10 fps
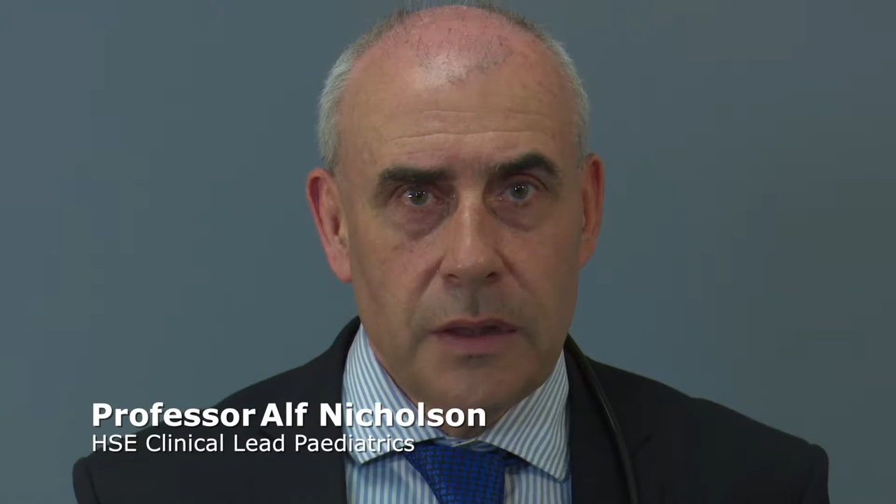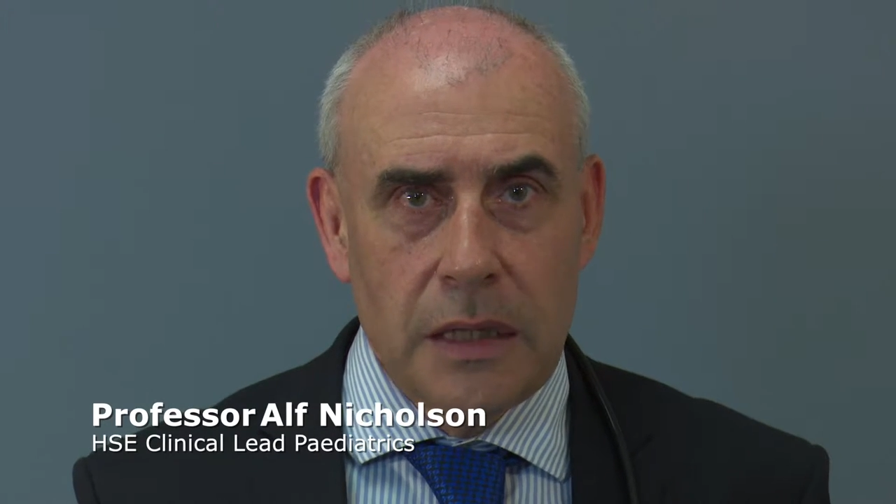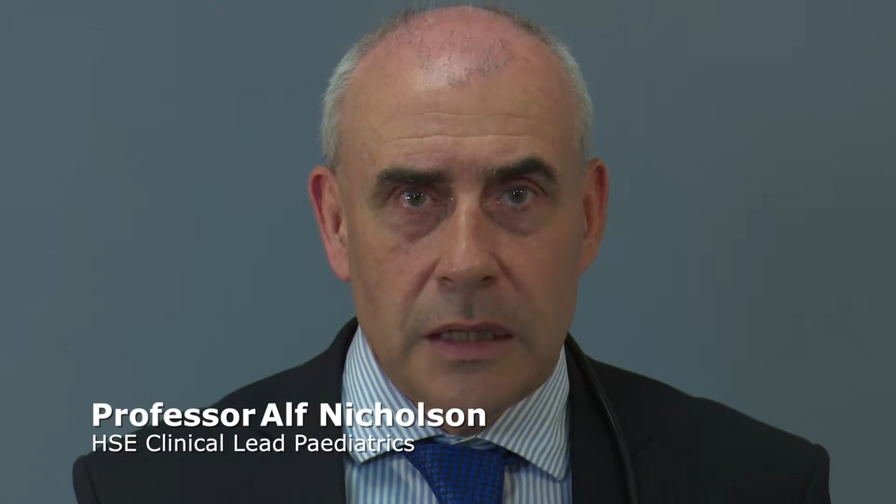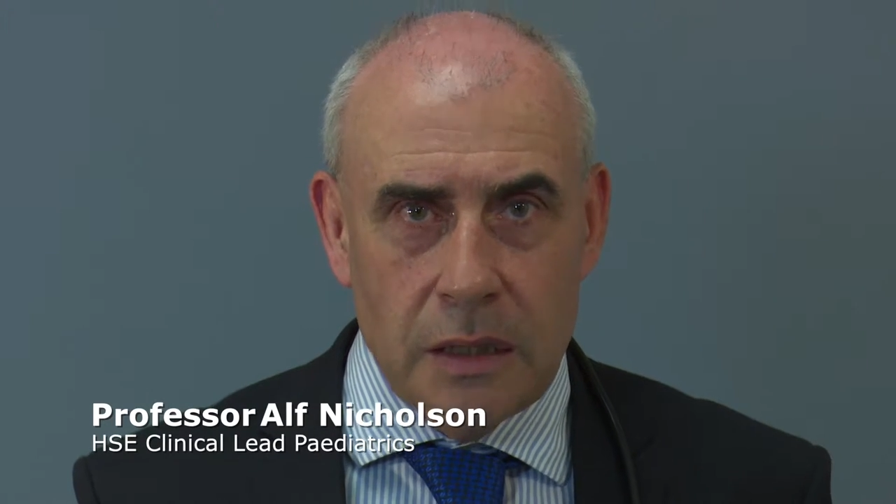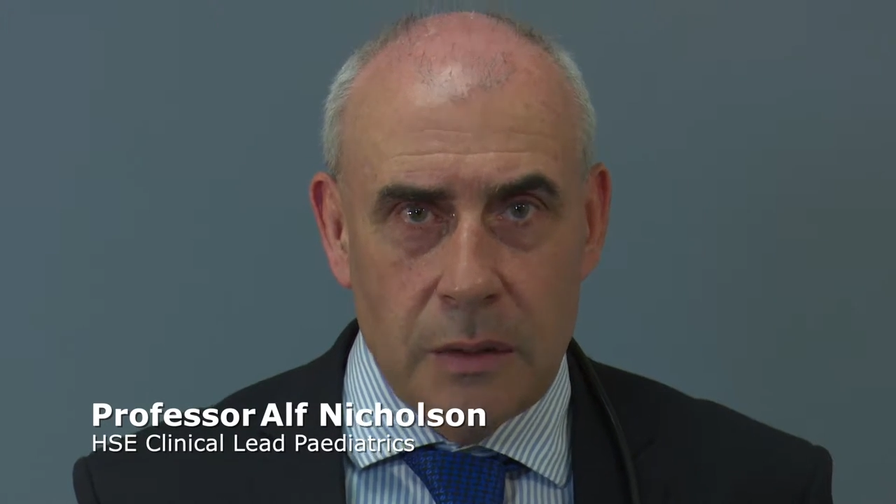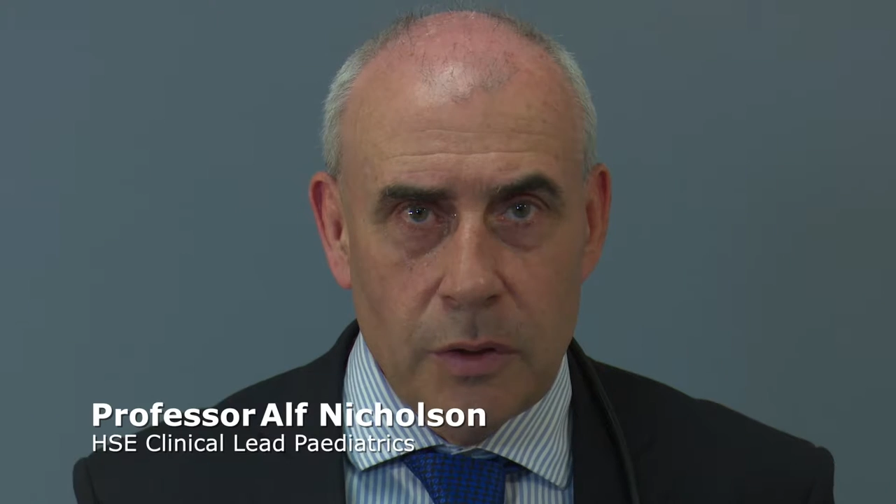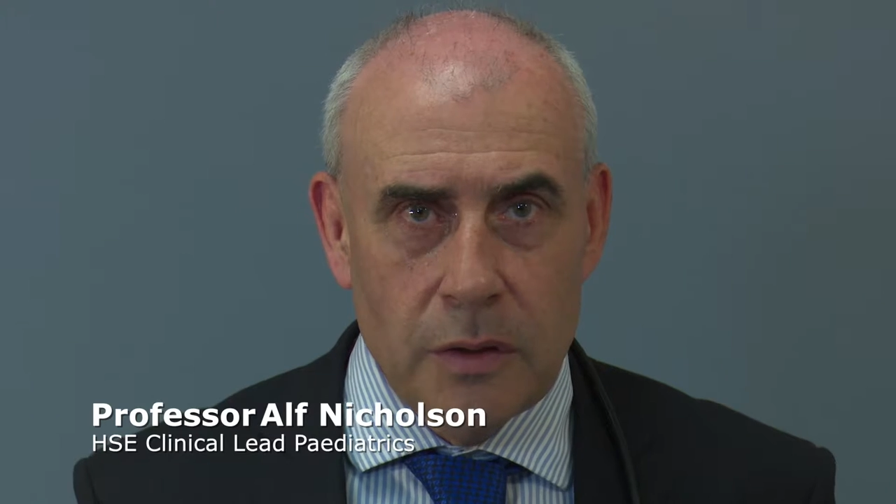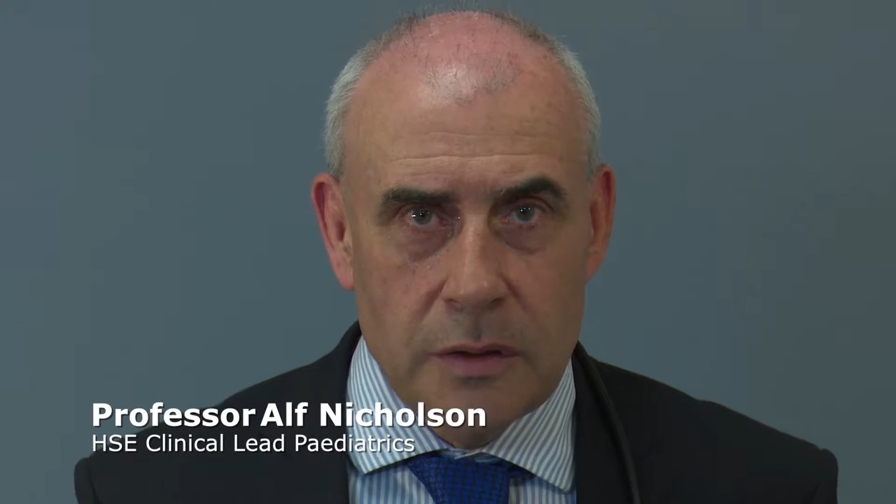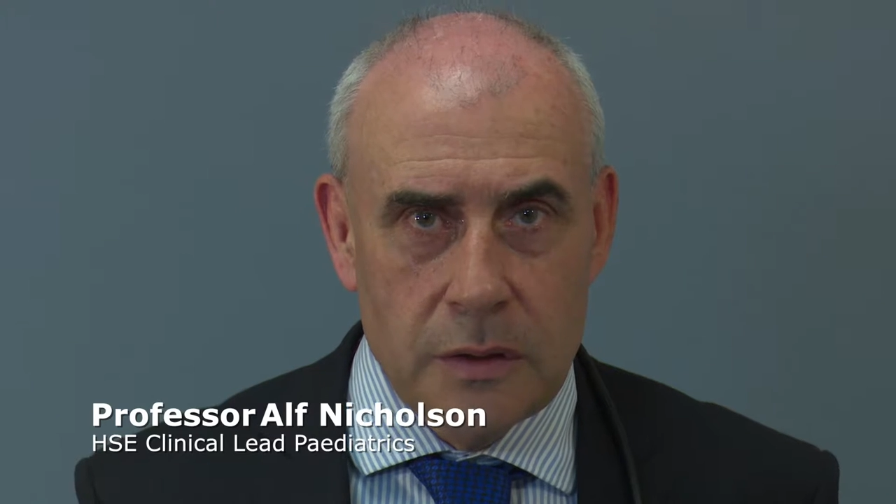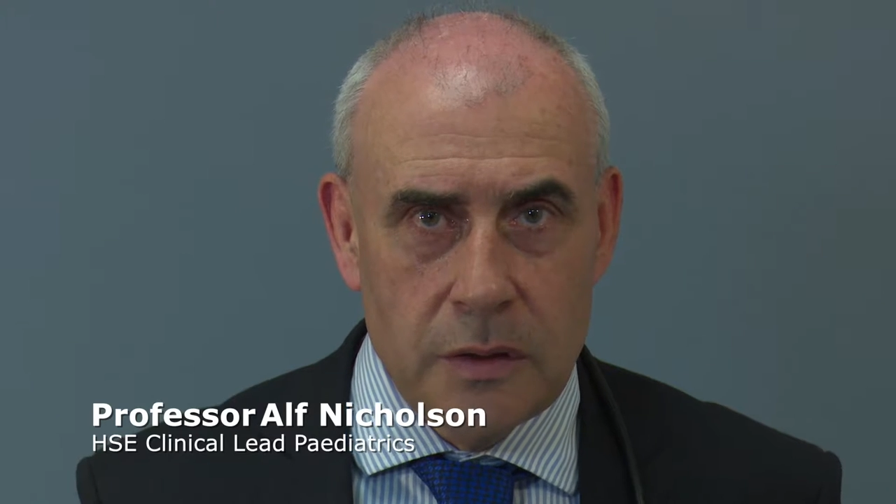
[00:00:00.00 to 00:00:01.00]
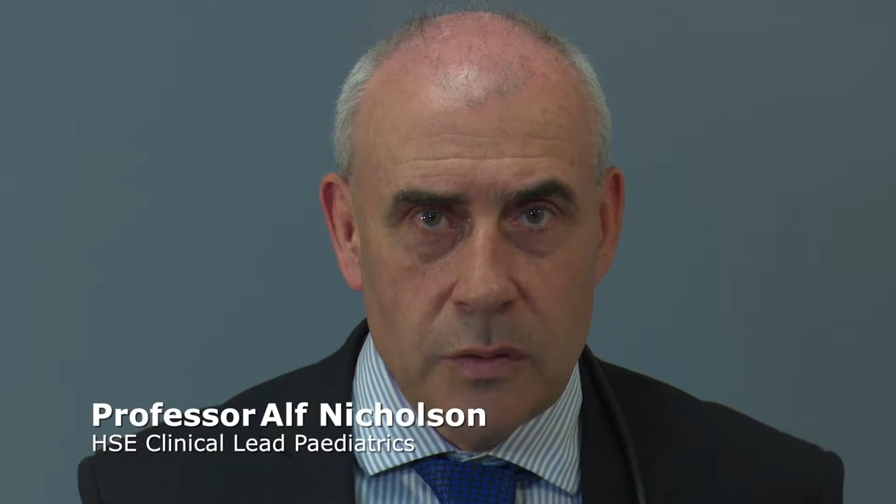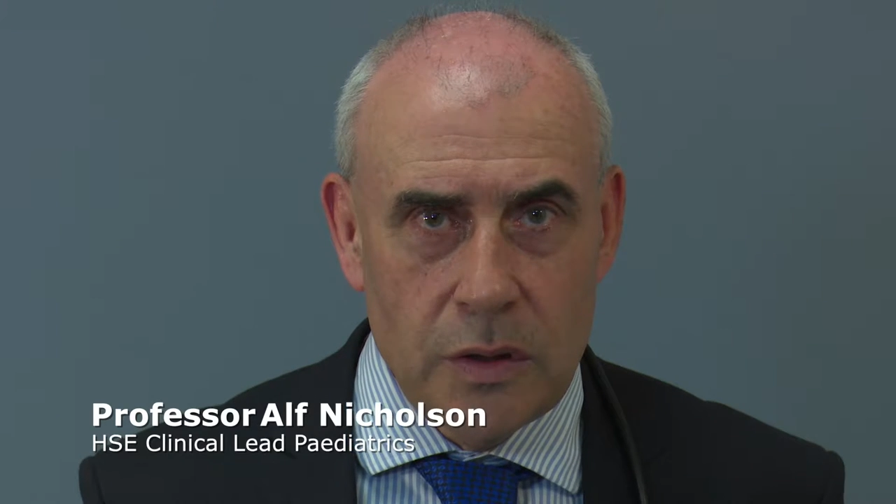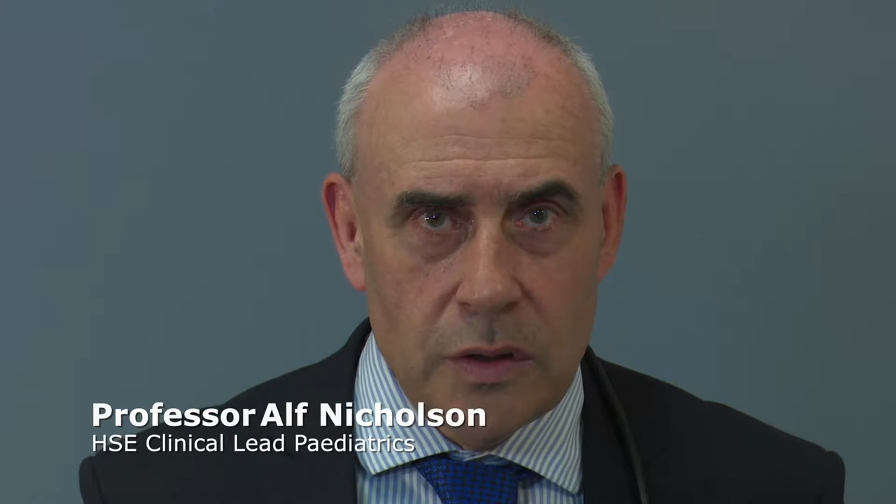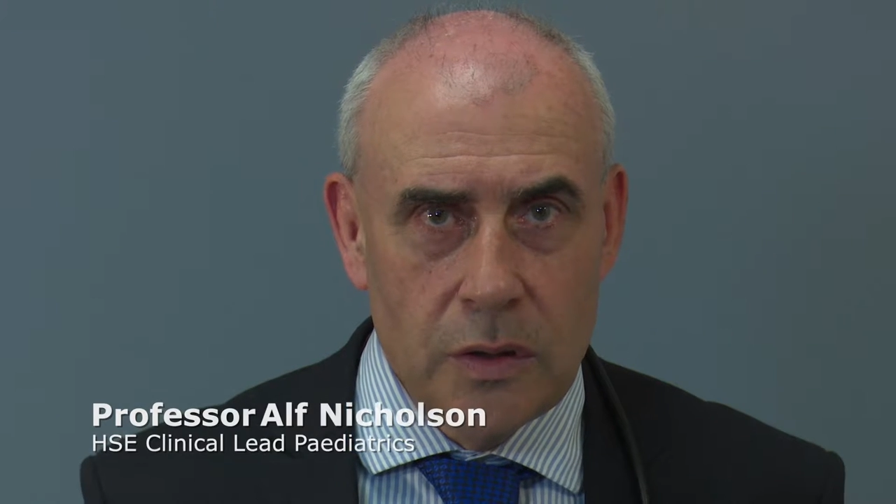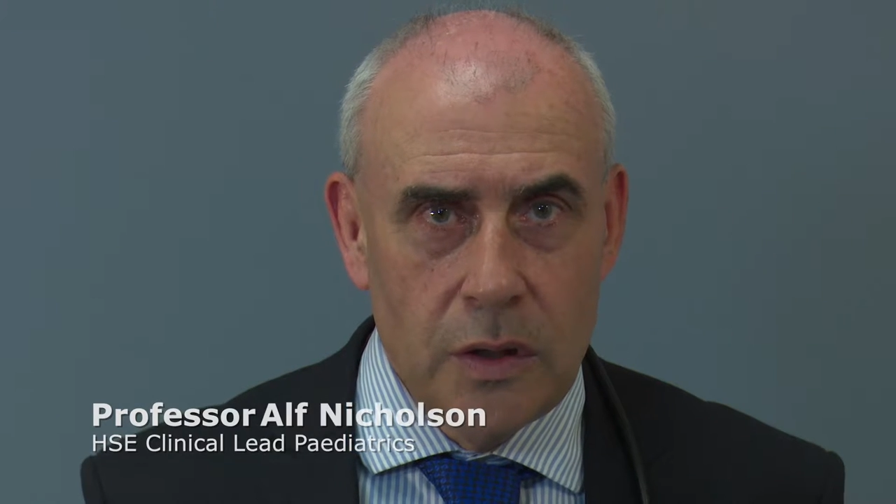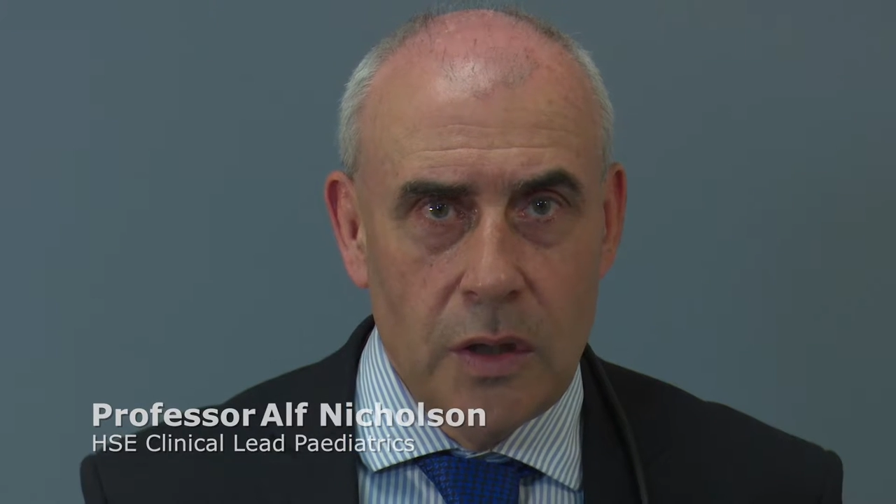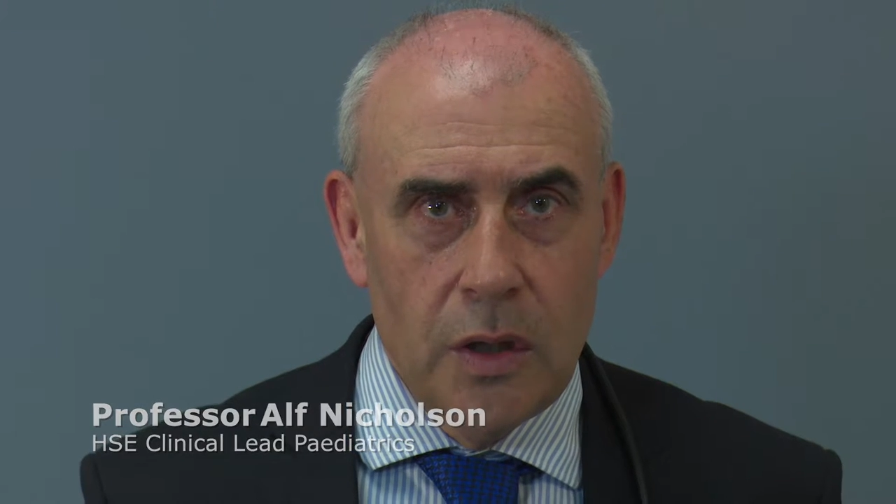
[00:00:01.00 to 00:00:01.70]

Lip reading: in an emergency situation,